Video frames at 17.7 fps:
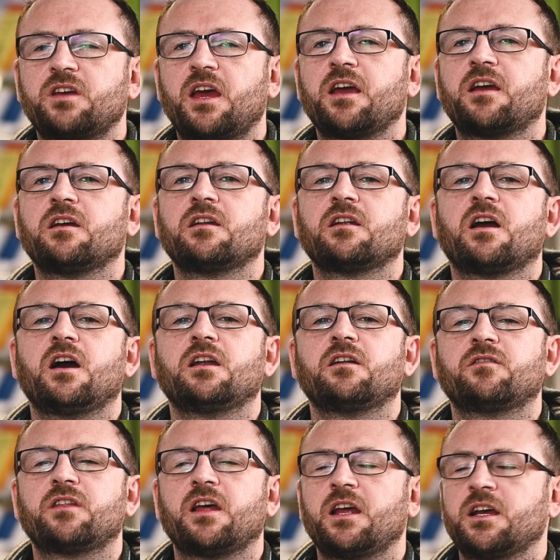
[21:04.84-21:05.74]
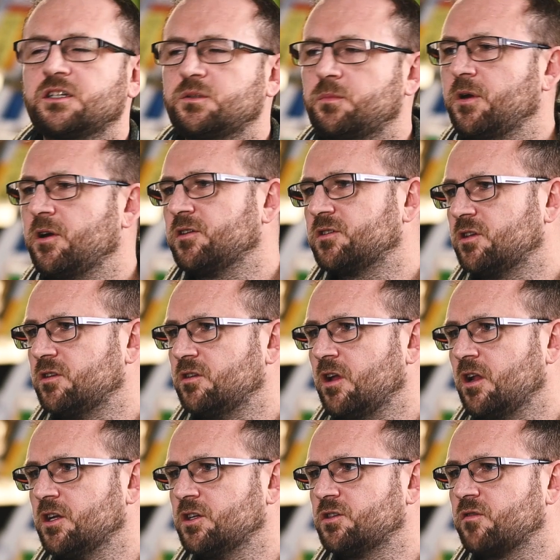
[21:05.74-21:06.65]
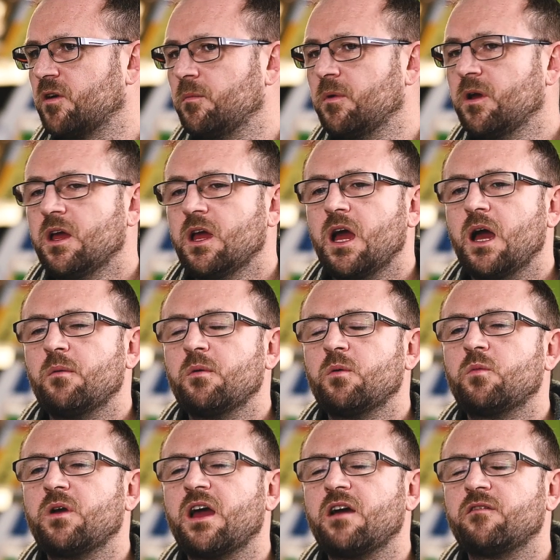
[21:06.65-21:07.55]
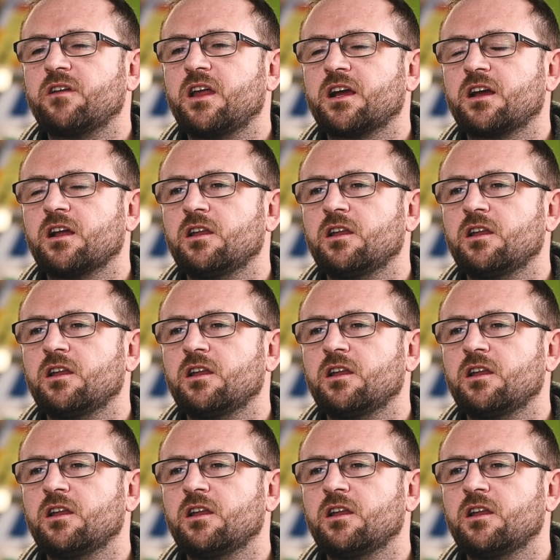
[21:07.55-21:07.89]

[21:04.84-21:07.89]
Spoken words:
taken kind of that experience and knowledge from. I mean, we have like